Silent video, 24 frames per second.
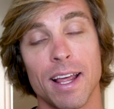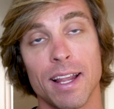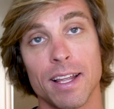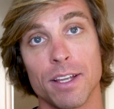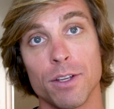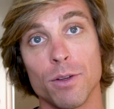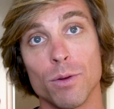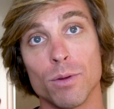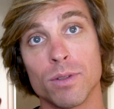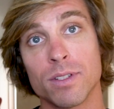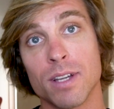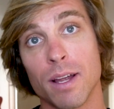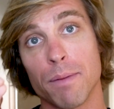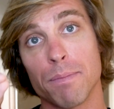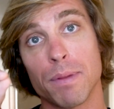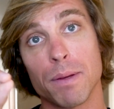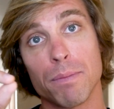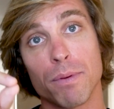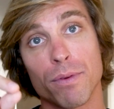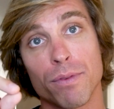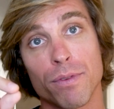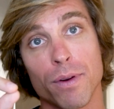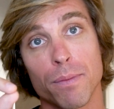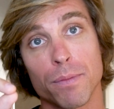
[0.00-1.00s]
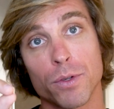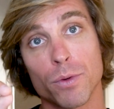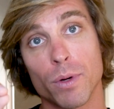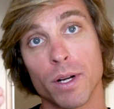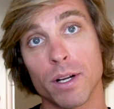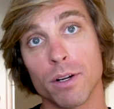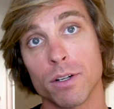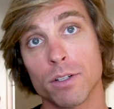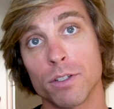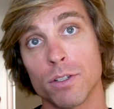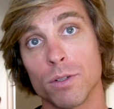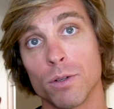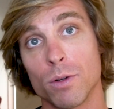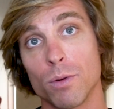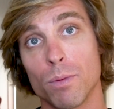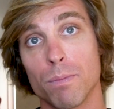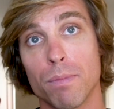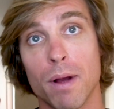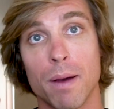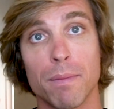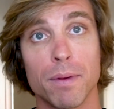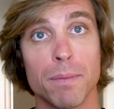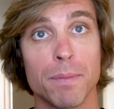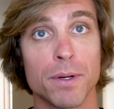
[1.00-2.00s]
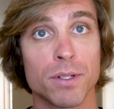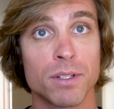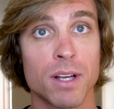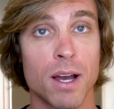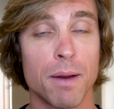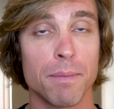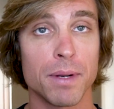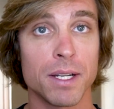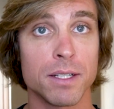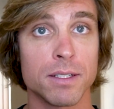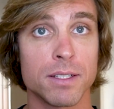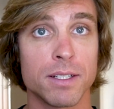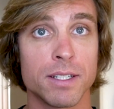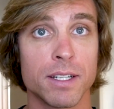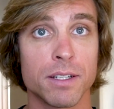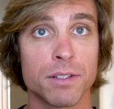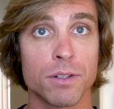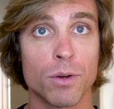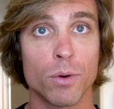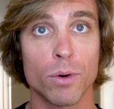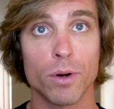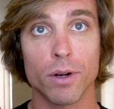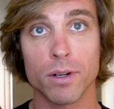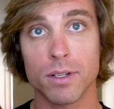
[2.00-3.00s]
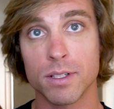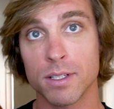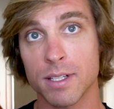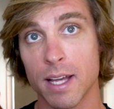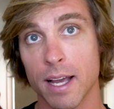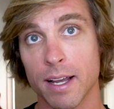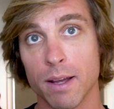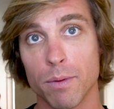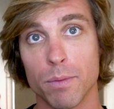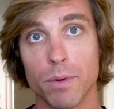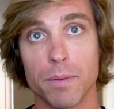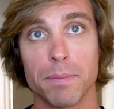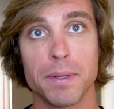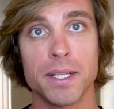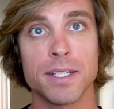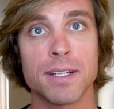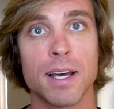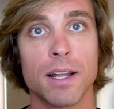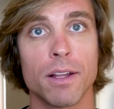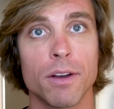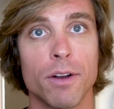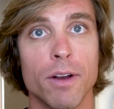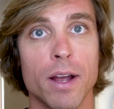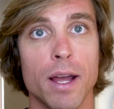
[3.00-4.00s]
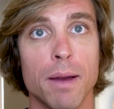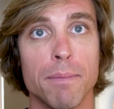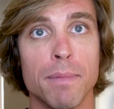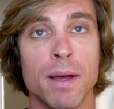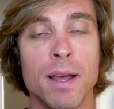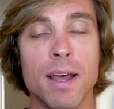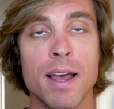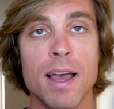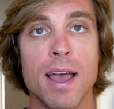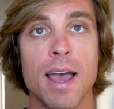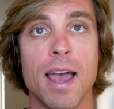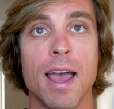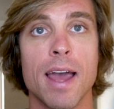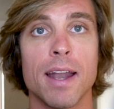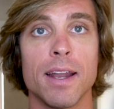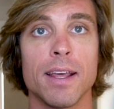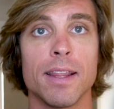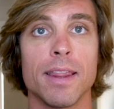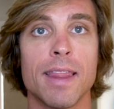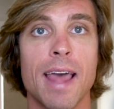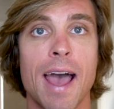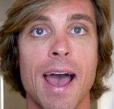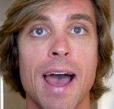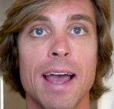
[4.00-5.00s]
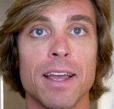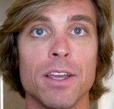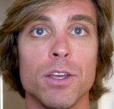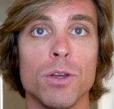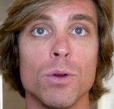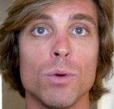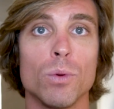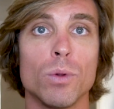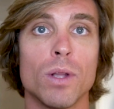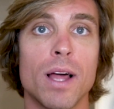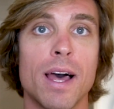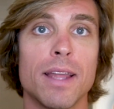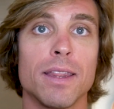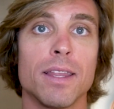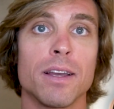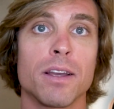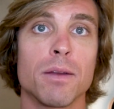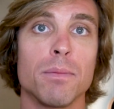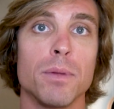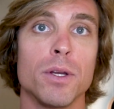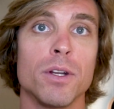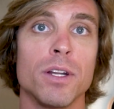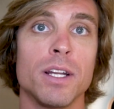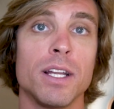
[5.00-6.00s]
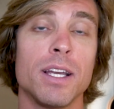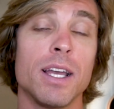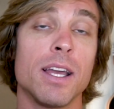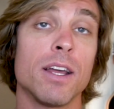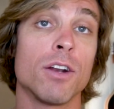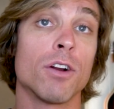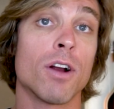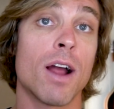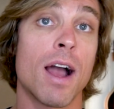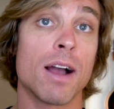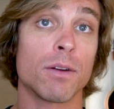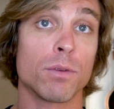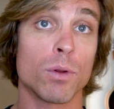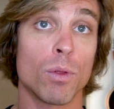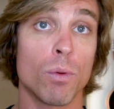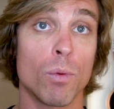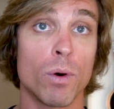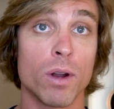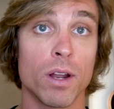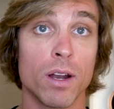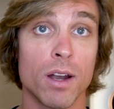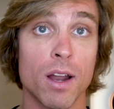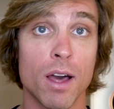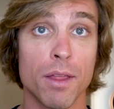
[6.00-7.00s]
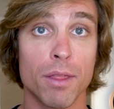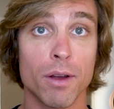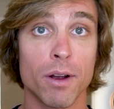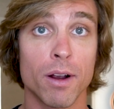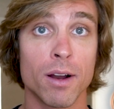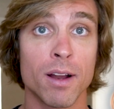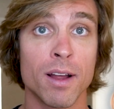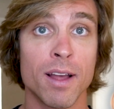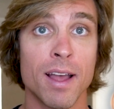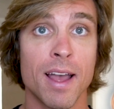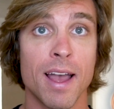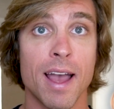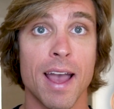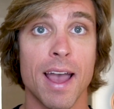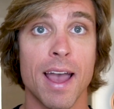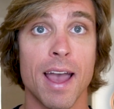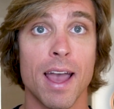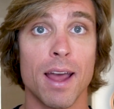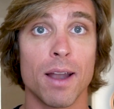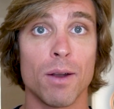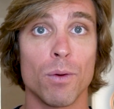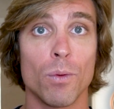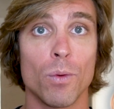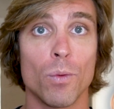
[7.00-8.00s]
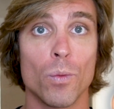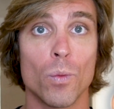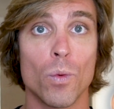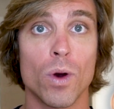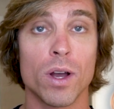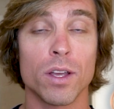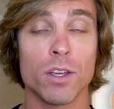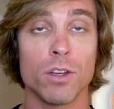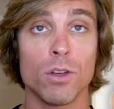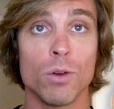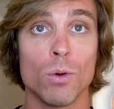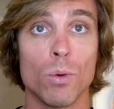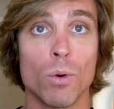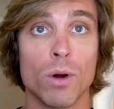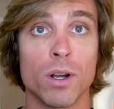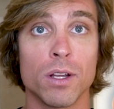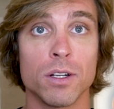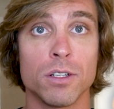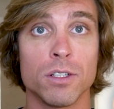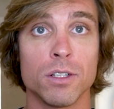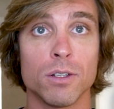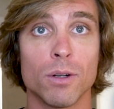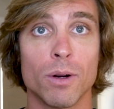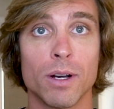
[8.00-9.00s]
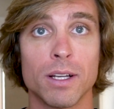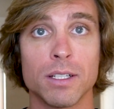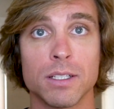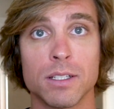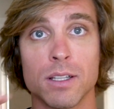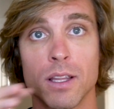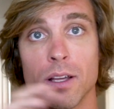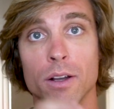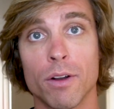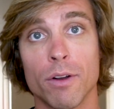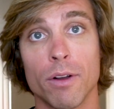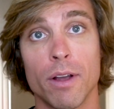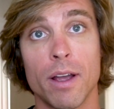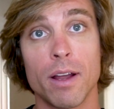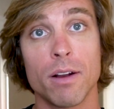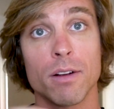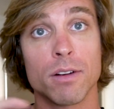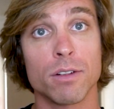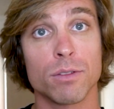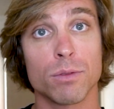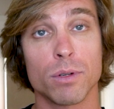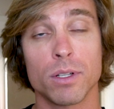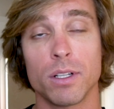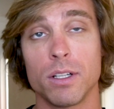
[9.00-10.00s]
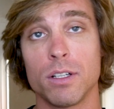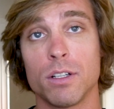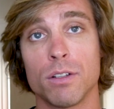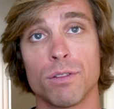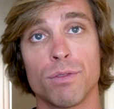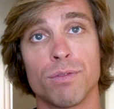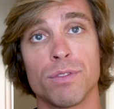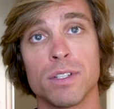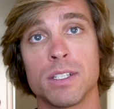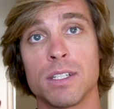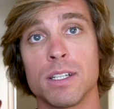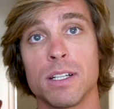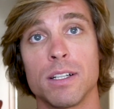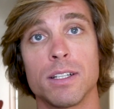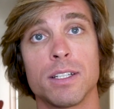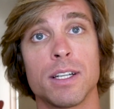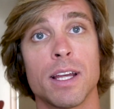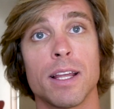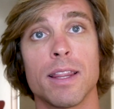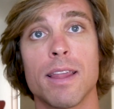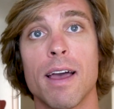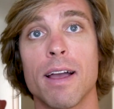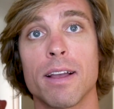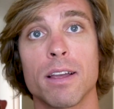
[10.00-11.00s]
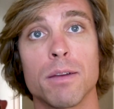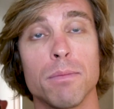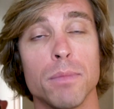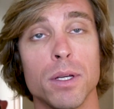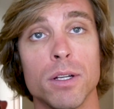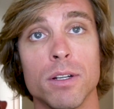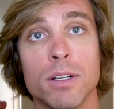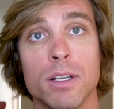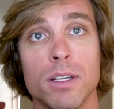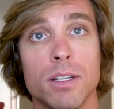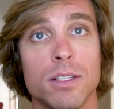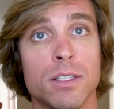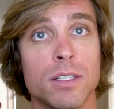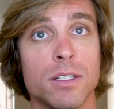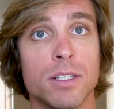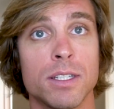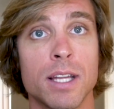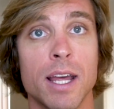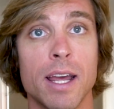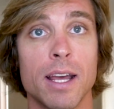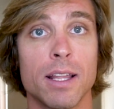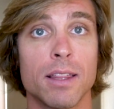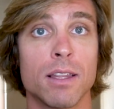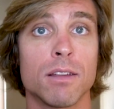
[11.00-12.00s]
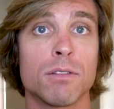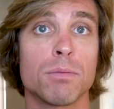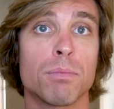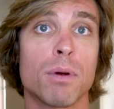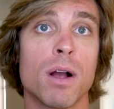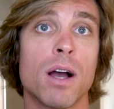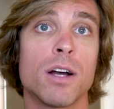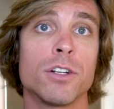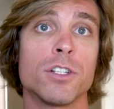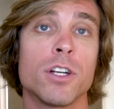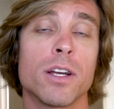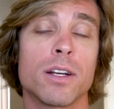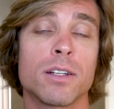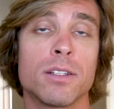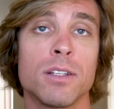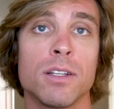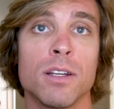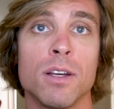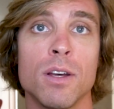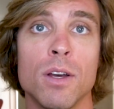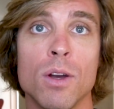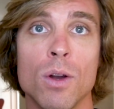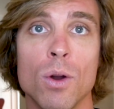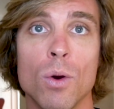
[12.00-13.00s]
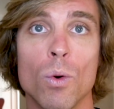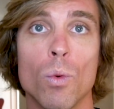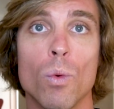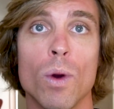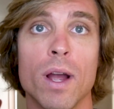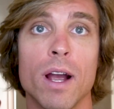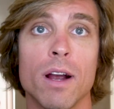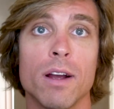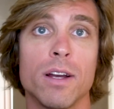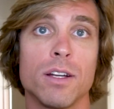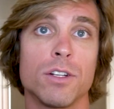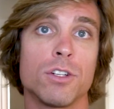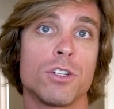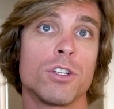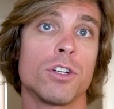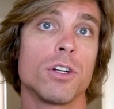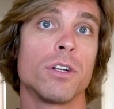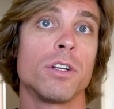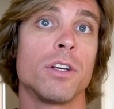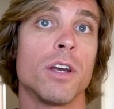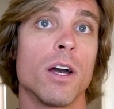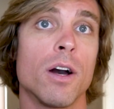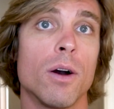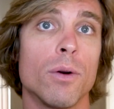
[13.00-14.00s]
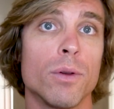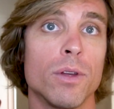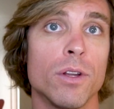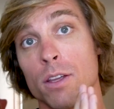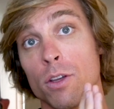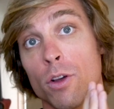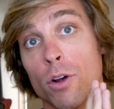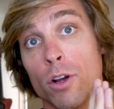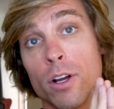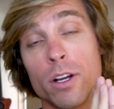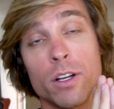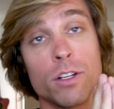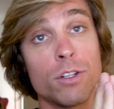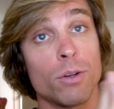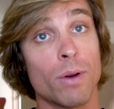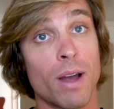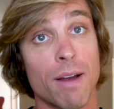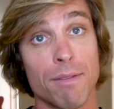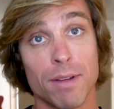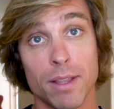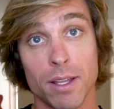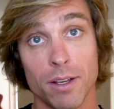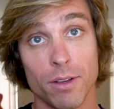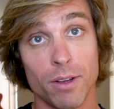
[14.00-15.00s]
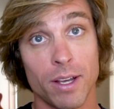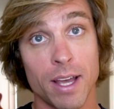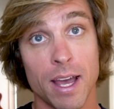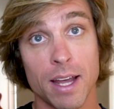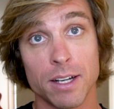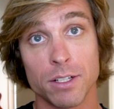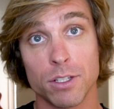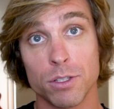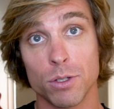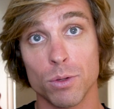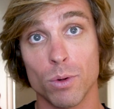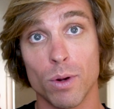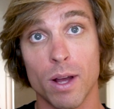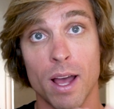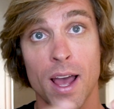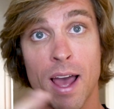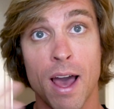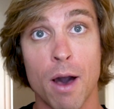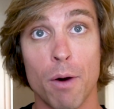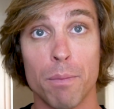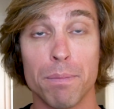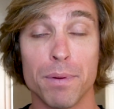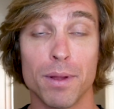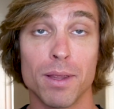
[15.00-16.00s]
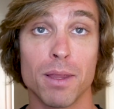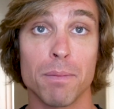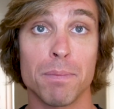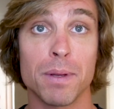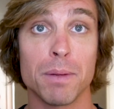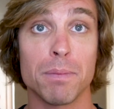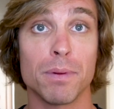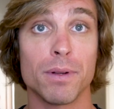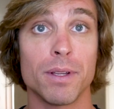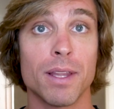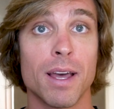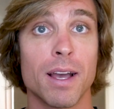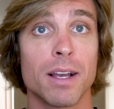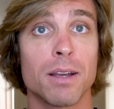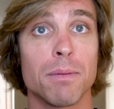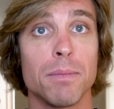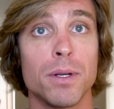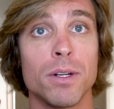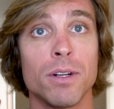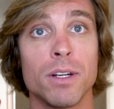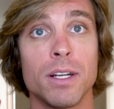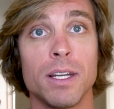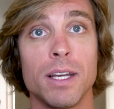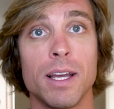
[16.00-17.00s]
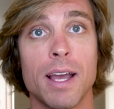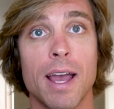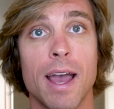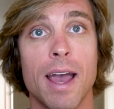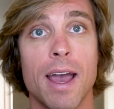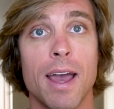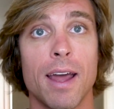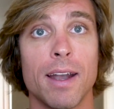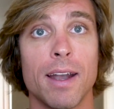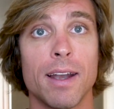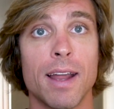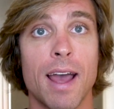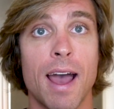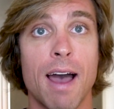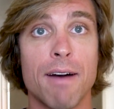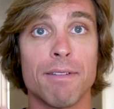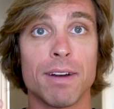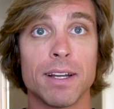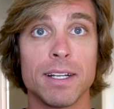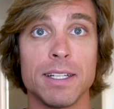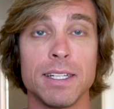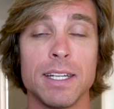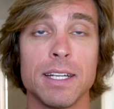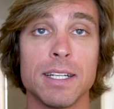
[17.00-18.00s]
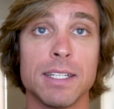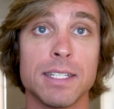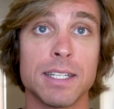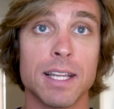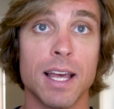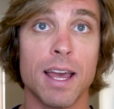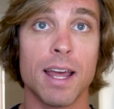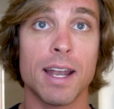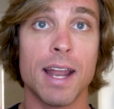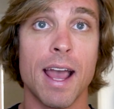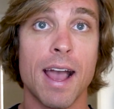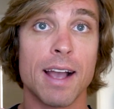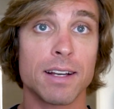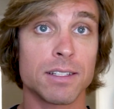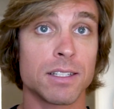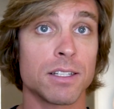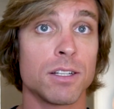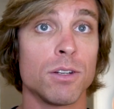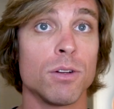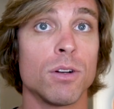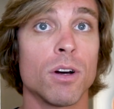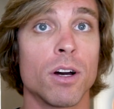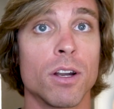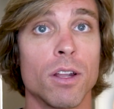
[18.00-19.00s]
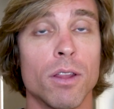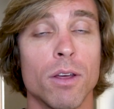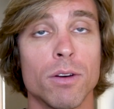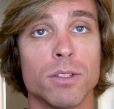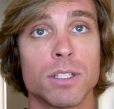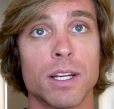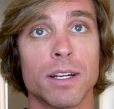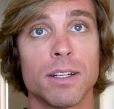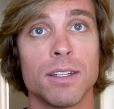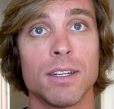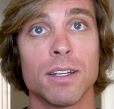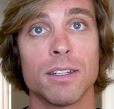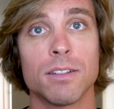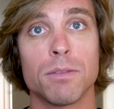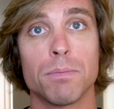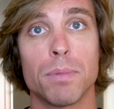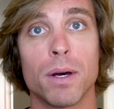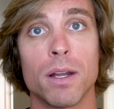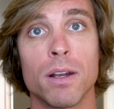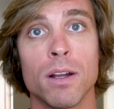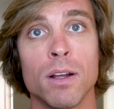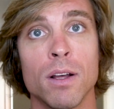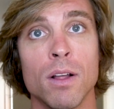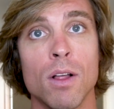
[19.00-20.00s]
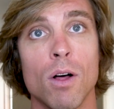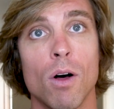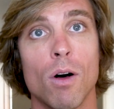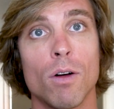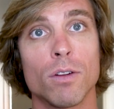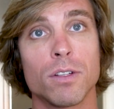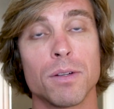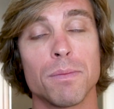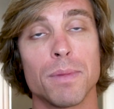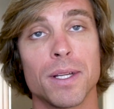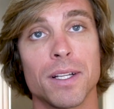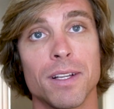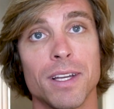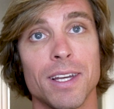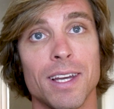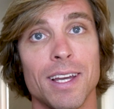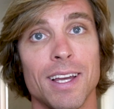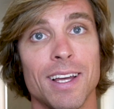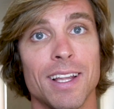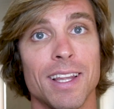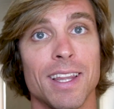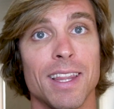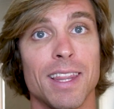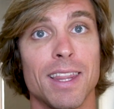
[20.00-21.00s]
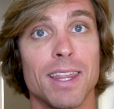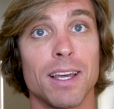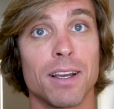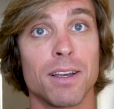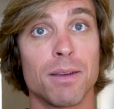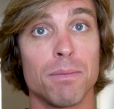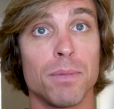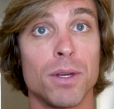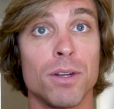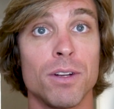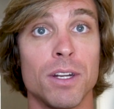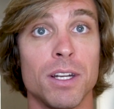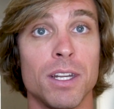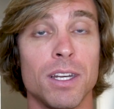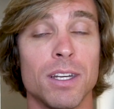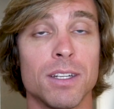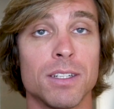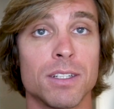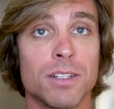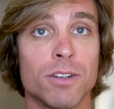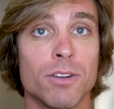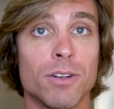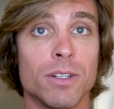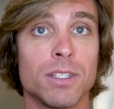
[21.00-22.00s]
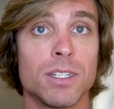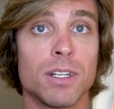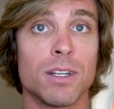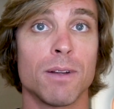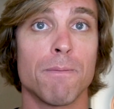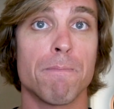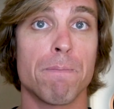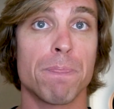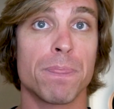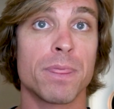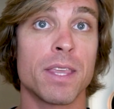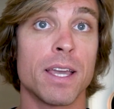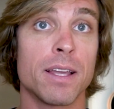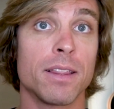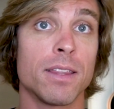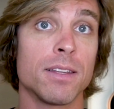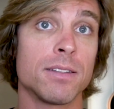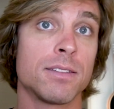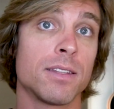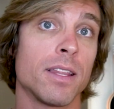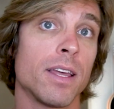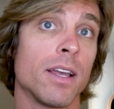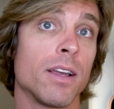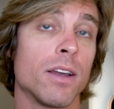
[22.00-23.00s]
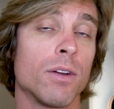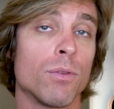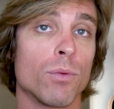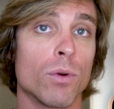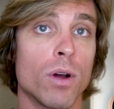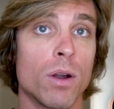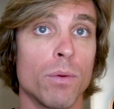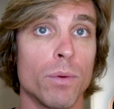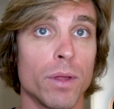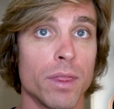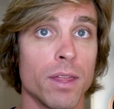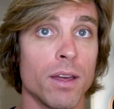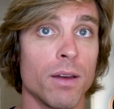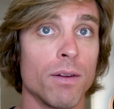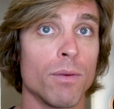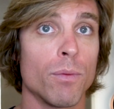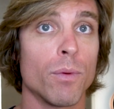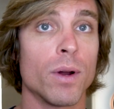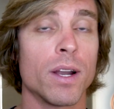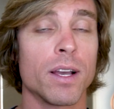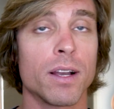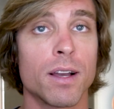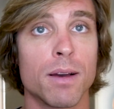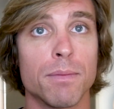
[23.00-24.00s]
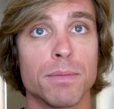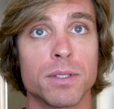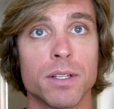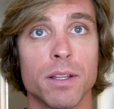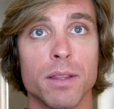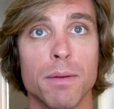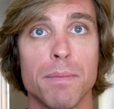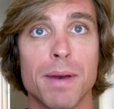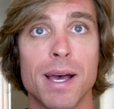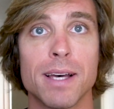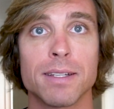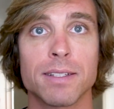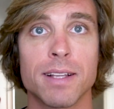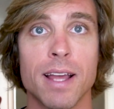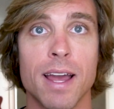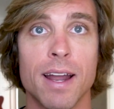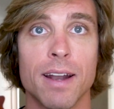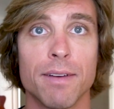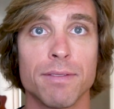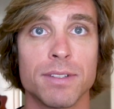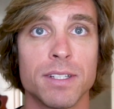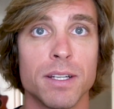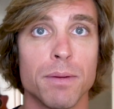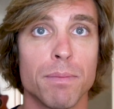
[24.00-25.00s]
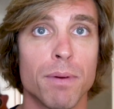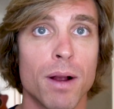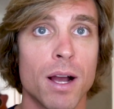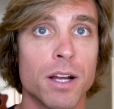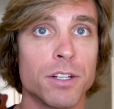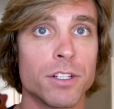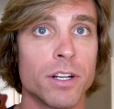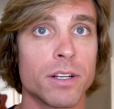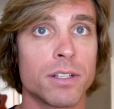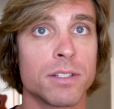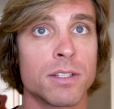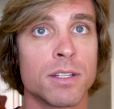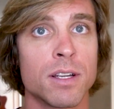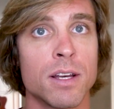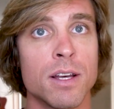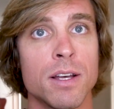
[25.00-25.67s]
you send people from Twitter to, probably most common is Discord. Second would be Telegram. And in that, you let the community interact with one another. And what you want to do as the creator is really just facilitate that community to take this project where it should go. You're going to do everything you can to help the people in that community and have ideas and execute on those ideas, but ultimately the community is going to take this thing and run with it when it comes to the best NFT projects.